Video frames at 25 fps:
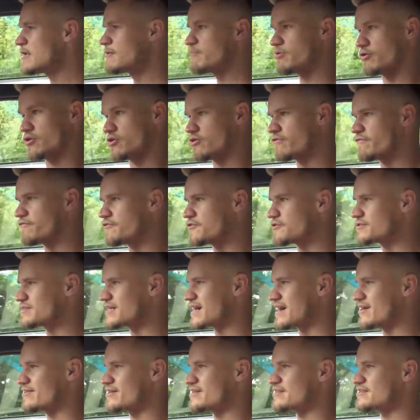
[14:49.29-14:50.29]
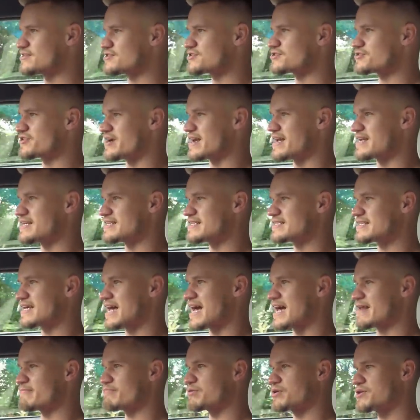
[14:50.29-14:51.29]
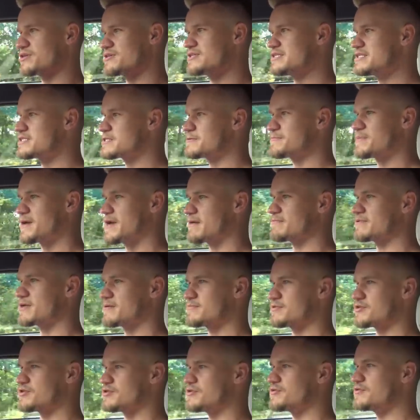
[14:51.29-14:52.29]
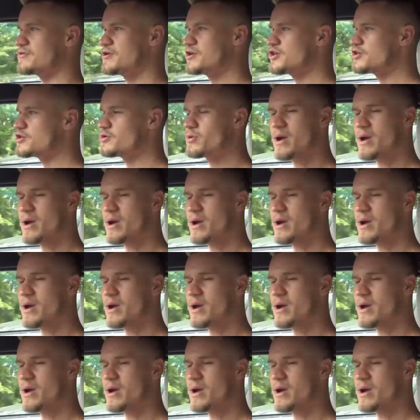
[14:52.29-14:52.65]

put your foot down in the straights, and because it's a BMW,